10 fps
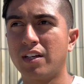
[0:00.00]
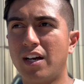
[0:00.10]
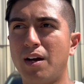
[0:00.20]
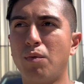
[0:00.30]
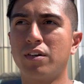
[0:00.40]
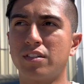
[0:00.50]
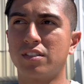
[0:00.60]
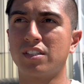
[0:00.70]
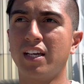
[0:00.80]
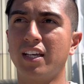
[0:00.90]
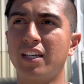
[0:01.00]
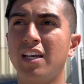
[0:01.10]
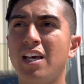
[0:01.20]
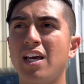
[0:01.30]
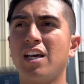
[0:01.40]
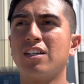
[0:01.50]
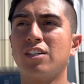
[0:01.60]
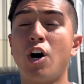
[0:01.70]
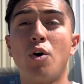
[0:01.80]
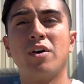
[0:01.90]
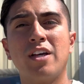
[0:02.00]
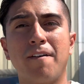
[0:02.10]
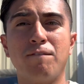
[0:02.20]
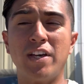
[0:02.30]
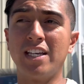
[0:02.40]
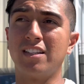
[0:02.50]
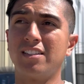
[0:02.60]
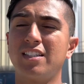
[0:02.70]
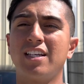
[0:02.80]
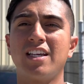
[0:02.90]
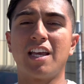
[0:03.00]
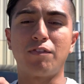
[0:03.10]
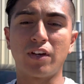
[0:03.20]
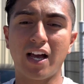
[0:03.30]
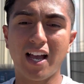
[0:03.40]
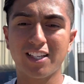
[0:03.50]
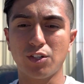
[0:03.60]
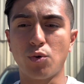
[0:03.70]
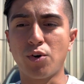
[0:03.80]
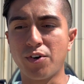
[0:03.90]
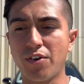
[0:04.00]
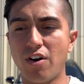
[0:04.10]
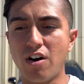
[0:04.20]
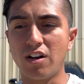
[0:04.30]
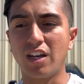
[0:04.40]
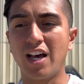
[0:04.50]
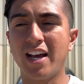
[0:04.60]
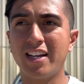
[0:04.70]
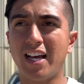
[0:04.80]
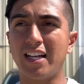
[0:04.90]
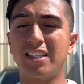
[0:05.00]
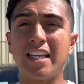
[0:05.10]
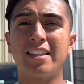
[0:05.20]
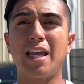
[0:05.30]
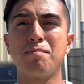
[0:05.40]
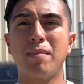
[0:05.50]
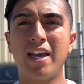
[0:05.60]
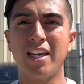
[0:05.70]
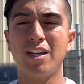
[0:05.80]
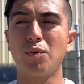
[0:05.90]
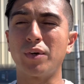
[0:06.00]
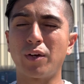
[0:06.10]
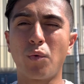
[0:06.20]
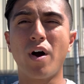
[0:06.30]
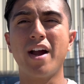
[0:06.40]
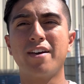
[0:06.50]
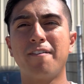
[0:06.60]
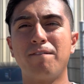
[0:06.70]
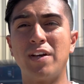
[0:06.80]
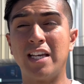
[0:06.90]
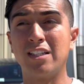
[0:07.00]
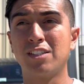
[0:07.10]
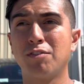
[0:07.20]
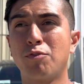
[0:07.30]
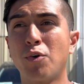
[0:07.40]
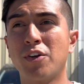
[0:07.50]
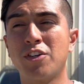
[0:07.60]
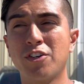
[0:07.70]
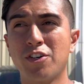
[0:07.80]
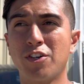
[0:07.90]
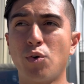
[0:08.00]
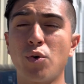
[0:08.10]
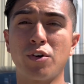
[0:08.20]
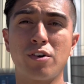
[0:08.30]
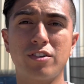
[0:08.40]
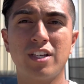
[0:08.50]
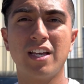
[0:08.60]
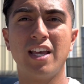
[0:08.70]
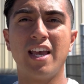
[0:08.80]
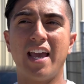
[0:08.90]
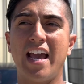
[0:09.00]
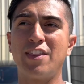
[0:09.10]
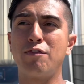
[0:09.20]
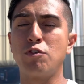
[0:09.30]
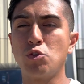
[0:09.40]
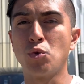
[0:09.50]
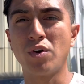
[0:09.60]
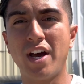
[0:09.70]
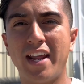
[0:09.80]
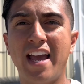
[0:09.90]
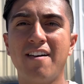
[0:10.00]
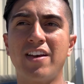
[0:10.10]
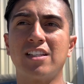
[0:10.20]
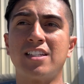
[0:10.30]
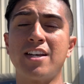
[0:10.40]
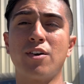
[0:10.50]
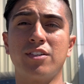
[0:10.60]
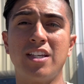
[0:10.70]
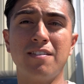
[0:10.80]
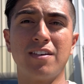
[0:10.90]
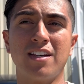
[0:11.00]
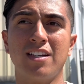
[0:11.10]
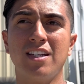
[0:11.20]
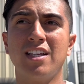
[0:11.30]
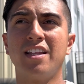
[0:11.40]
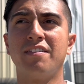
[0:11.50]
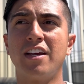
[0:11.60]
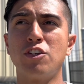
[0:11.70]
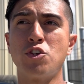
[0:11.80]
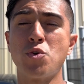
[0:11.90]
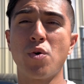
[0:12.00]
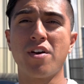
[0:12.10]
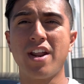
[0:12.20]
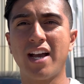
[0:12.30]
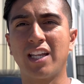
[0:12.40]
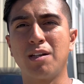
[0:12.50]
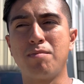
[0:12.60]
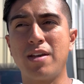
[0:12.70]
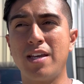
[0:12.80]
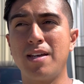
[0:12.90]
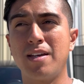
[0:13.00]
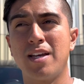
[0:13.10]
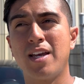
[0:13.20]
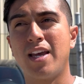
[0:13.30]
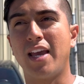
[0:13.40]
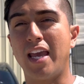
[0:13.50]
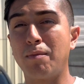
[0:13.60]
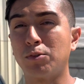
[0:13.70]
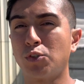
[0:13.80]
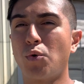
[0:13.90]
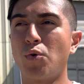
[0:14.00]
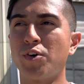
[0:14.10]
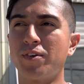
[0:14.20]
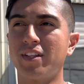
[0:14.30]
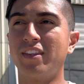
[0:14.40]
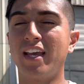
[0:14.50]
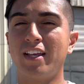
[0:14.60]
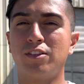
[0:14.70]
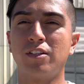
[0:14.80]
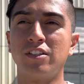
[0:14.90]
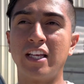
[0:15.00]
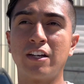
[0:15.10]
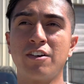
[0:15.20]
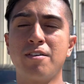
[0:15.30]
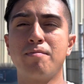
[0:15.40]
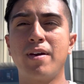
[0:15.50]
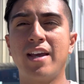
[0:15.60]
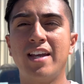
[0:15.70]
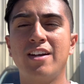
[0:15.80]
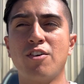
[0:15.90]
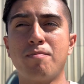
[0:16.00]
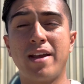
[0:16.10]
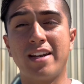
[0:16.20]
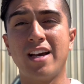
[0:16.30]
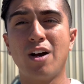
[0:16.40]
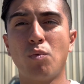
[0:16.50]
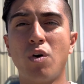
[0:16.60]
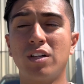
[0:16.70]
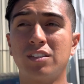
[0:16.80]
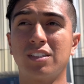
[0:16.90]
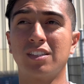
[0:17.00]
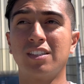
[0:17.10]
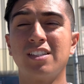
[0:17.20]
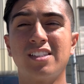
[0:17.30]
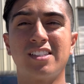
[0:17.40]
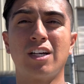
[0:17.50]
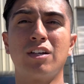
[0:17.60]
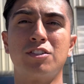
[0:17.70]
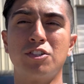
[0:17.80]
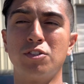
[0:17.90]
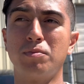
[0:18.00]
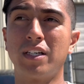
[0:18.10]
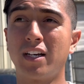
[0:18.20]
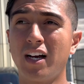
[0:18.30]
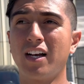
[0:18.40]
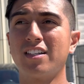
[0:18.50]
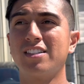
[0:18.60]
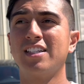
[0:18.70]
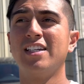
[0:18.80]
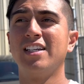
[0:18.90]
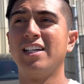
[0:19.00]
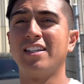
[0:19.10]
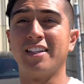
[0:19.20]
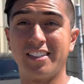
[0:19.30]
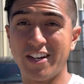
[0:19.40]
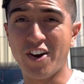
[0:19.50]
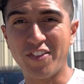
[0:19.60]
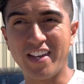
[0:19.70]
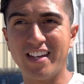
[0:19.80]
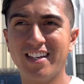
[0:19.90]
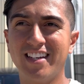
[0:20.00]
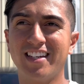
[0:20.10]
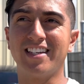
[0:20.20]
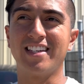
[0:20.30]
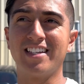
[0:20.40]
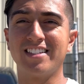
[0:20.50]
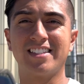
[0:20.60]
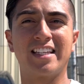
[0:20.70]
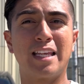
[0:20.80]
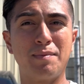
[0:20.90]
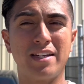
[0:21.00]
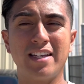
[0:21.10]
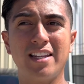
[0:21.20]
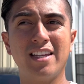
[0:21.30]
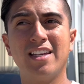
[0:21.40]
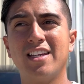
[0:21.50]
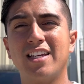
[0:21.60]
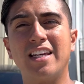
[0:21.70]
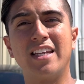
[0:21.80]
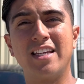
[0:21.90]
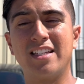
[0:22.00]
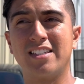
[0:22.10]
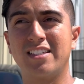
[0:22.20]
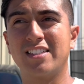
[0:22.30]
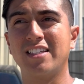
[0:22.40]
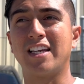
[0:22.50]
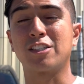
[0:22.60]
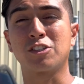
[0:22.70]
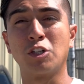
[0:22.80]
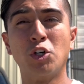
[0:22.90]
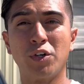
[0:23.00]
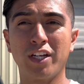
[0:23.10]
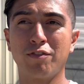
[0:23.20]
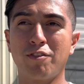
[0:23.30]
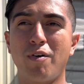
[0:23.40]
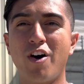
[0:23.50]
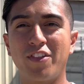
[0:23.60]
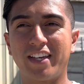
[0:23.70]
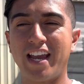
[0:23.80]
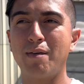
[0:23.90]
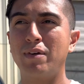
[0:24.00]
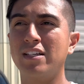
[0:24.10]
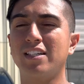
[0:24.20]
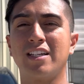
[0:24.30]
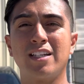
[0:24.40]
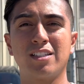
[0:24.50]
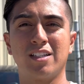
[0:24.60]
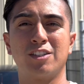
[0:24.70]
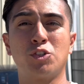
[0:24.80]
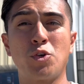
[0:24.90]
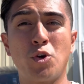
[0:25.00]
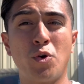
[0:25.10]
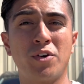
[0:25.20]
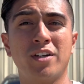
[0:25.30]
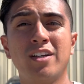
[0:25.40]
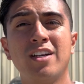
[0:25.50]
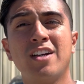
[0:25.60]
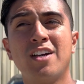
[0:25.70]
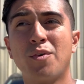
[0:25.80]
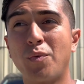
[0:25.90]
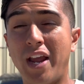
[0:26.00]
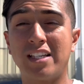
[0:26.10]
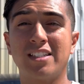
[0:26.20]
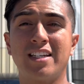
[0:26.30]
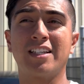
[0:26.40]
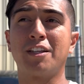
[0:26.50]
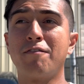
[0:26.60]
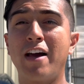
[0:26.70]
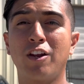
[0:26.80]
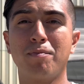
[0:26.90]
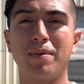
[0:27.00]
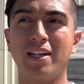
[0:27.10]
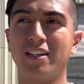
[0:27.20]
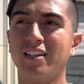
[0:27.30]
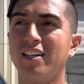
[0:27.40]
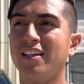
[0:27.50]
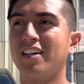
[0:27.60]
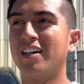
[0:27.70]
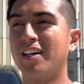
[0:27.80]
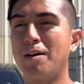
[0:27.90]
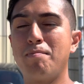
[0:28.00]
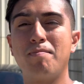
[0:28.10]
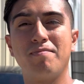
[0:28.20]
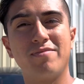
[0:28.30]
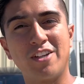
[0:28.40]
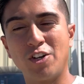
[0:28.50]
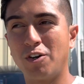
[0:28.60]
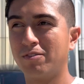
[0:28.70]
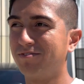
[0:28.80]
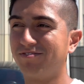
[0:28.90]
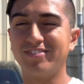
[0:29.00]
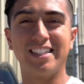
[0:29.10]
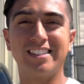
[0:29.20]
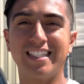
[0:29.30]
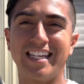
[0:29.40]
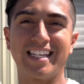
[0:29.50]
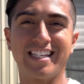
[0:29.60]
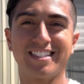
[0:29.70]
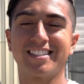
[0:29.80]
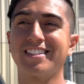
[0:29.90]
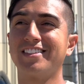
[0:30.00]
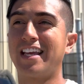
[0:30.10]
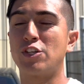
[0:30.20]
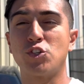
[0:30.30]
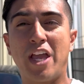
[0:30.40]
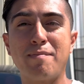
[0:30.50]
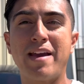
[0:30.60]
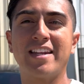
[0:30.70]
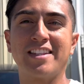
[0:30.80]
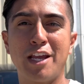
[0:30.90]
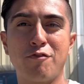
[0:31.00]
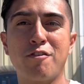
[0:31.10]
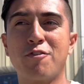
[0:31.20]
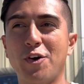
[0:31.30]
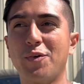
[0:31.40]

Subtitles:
I wanted to say. Oh, bins. If you guys order online, I think they may require bins for your orders. And if you do not have a TRD VIN, then you are not going to be able to order it. The dealer may or may not want to sell it to you, because the TRD is limited. It is excluded from all the Camrys. It is a Toyota racing development. You know, this thing is, they made it different for a